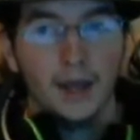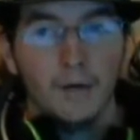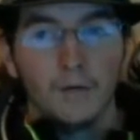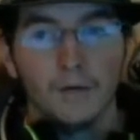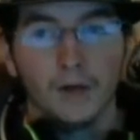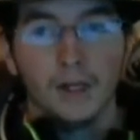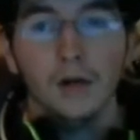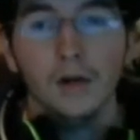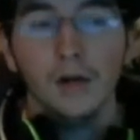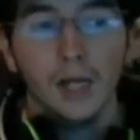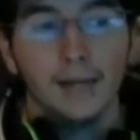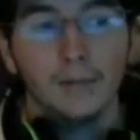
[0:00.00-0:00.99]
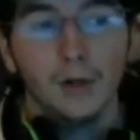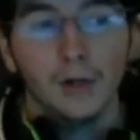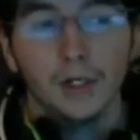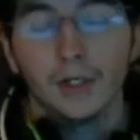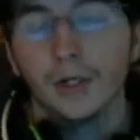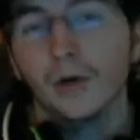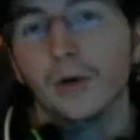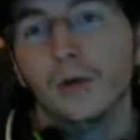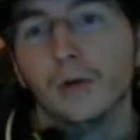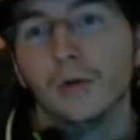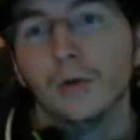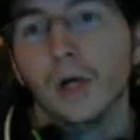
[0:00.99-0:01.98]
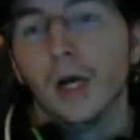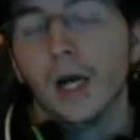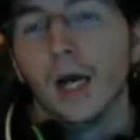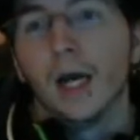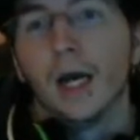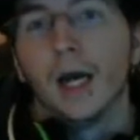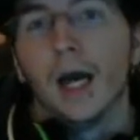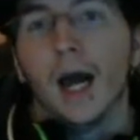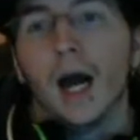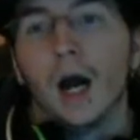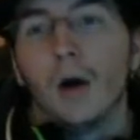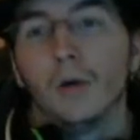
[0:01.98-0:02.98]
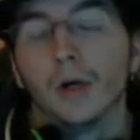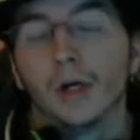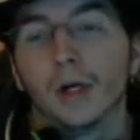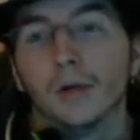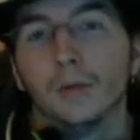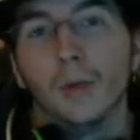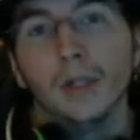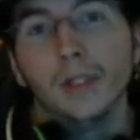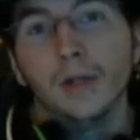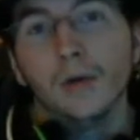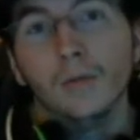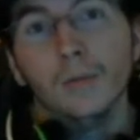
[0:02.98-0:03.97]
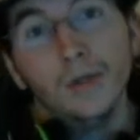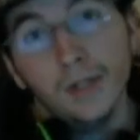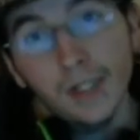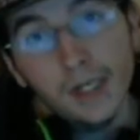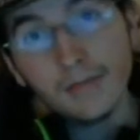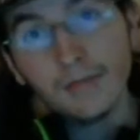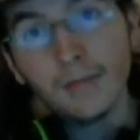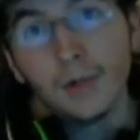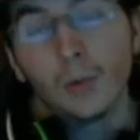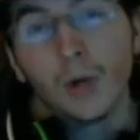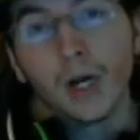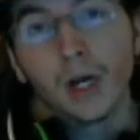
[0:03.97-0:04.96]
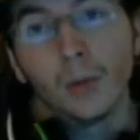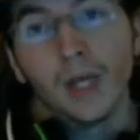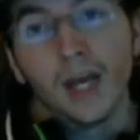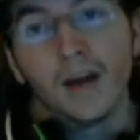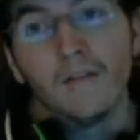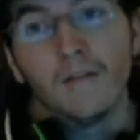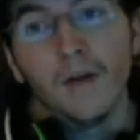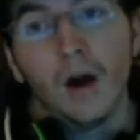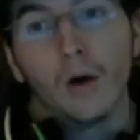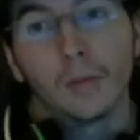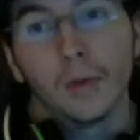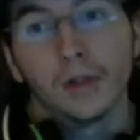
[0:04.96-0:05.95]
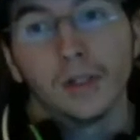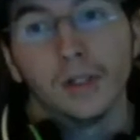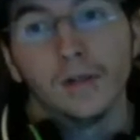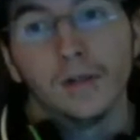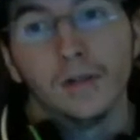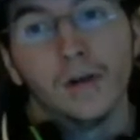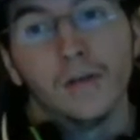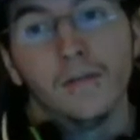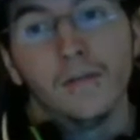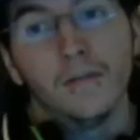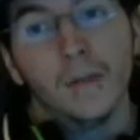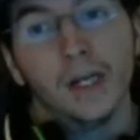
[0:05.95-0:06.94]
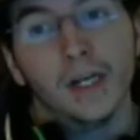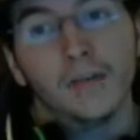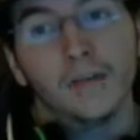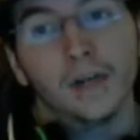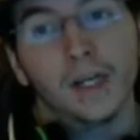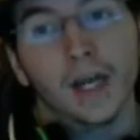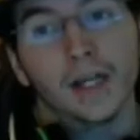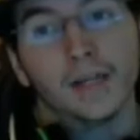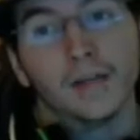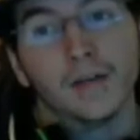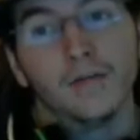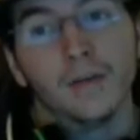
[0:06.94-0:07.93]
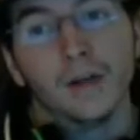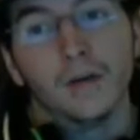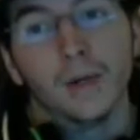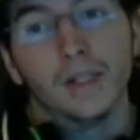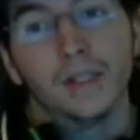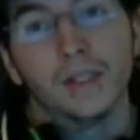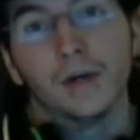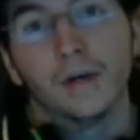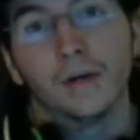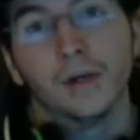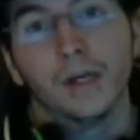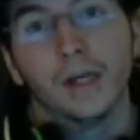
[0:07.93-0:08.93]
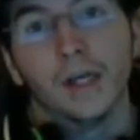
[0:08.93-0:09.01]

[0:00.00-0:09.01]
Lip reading: Over here I'm going to show you our redstone museum, where we have our multitudes of many different kinds of redstone